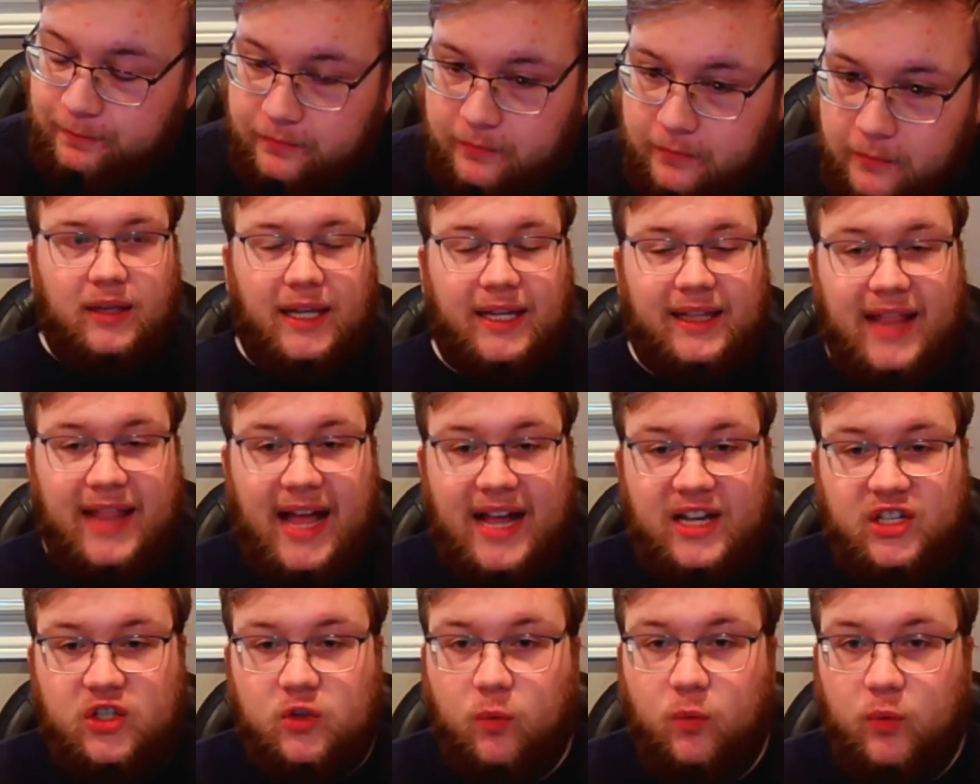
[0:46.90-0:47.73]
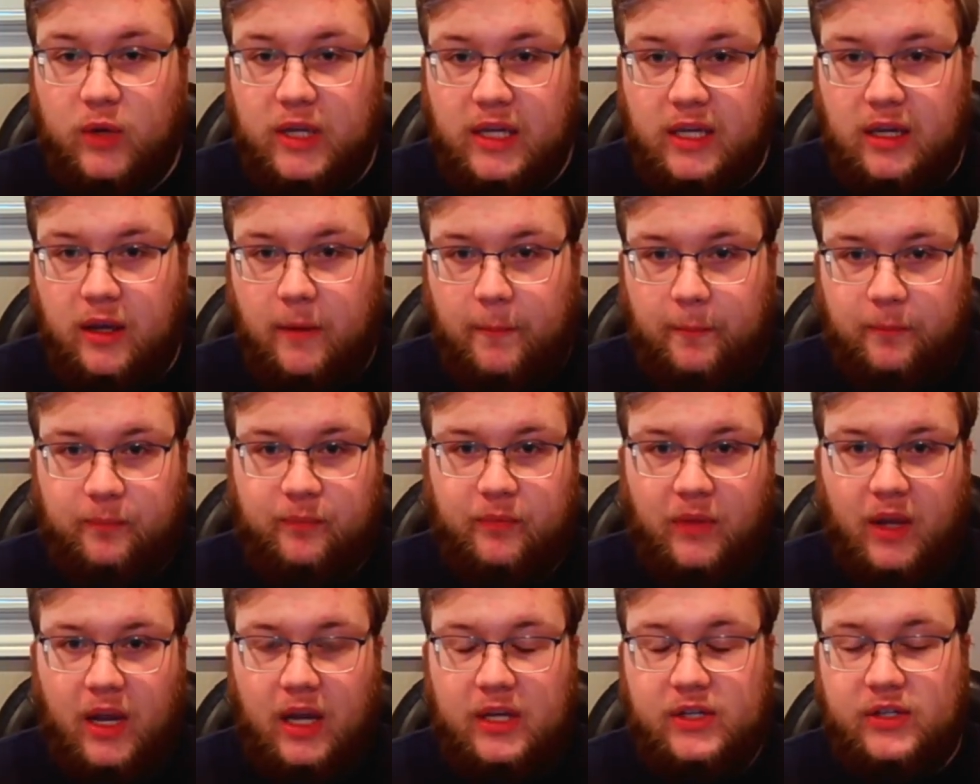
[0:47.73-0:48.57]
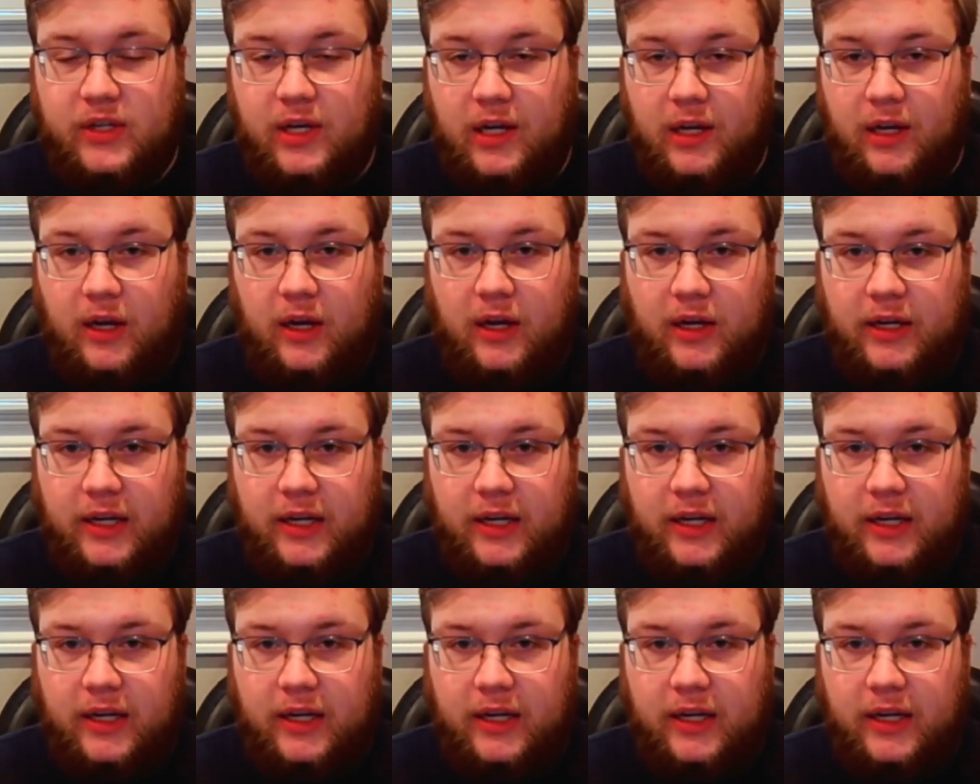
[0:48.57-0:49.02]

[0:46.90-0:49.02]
like last week. I saw a,